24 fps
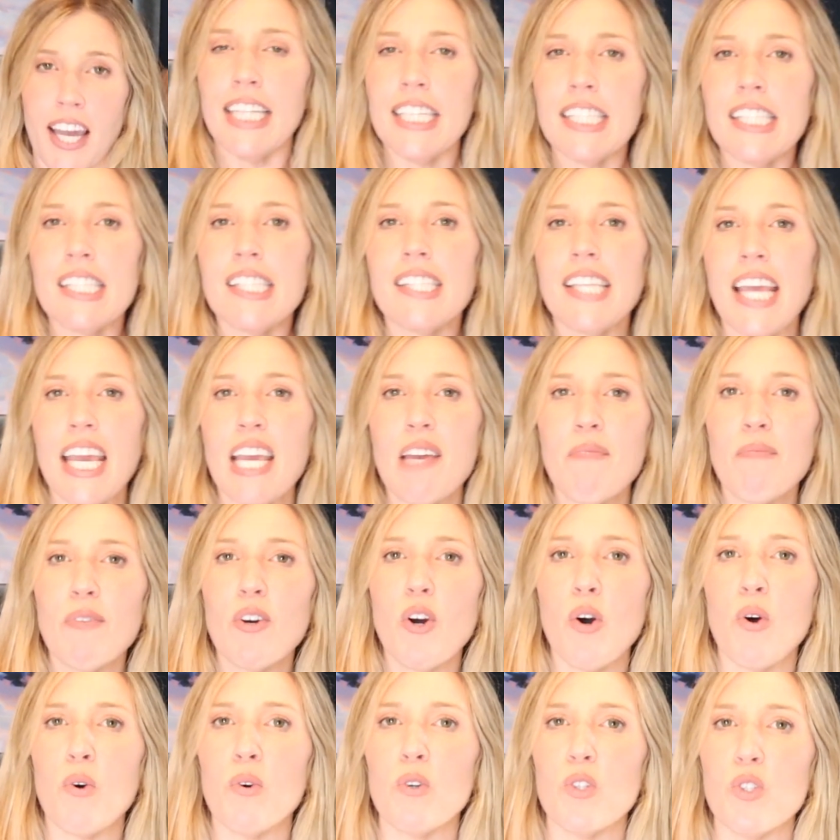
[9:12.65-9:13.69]
The same
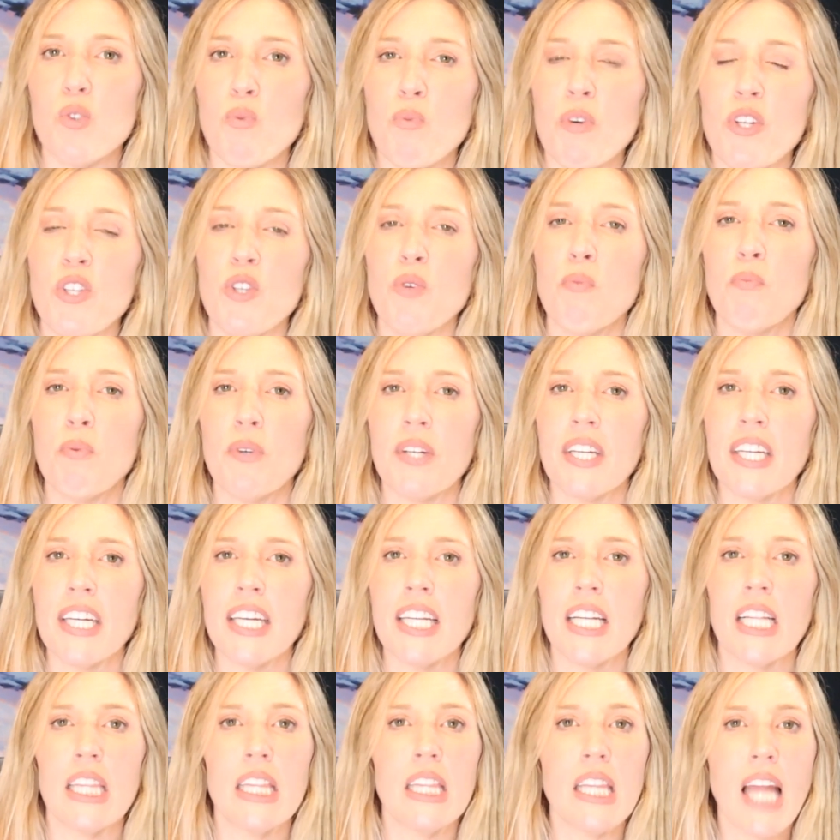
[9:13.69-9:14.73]
goes when you bring
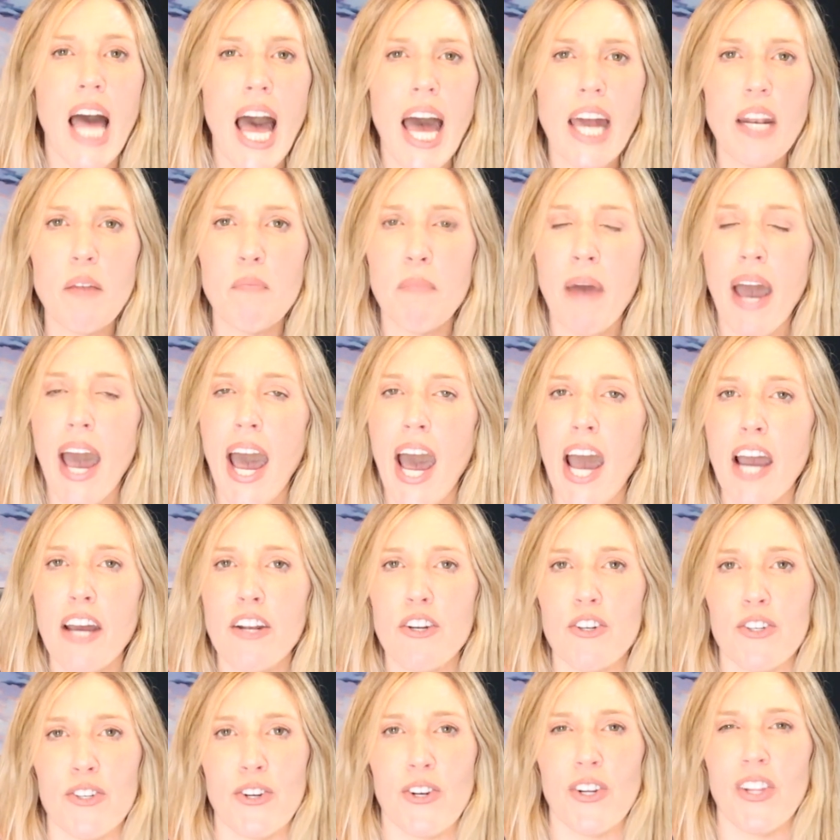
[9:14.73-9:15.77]
in a lot of
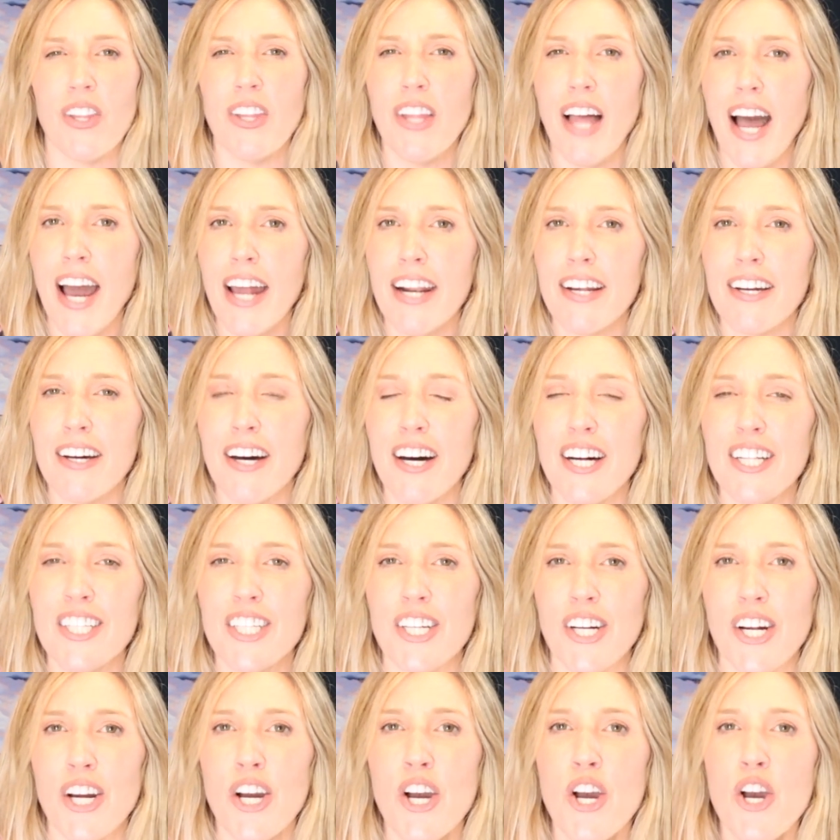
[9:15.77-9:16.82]
pattern or a lot of
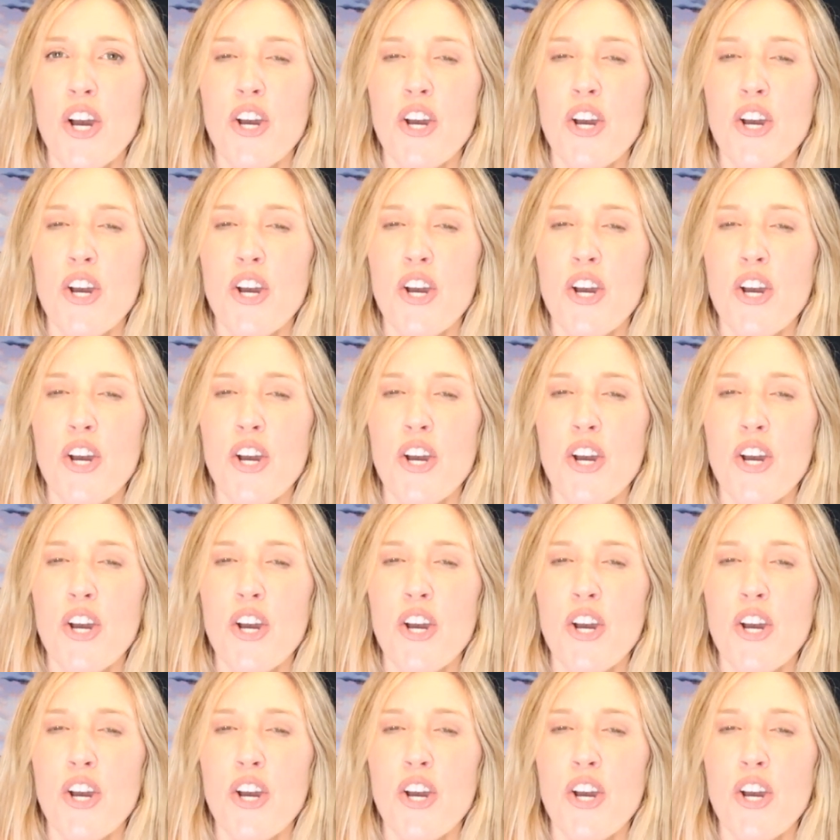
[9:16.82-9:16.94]
color.